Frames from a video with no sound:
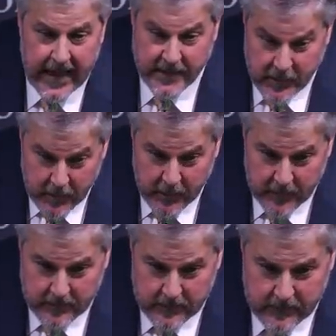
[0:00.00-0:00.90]
and do.
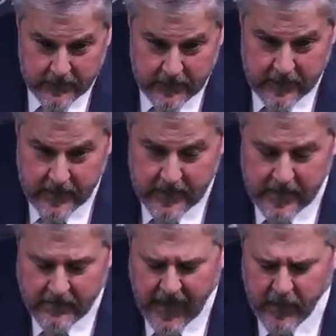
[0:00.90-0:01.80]

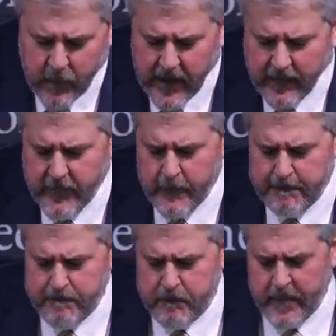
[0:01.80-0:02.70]
Father, we love you.
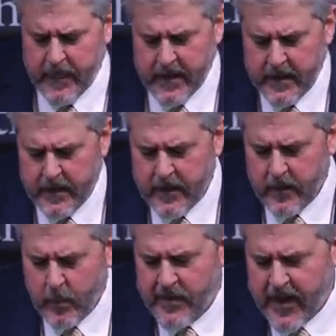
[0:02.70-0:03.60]

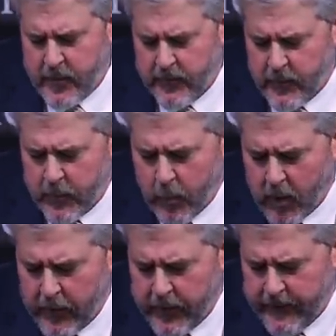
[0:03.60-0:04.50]
We thank you for your
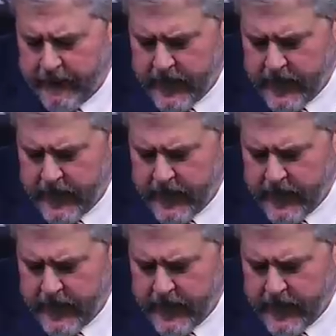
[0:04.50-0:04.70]
word.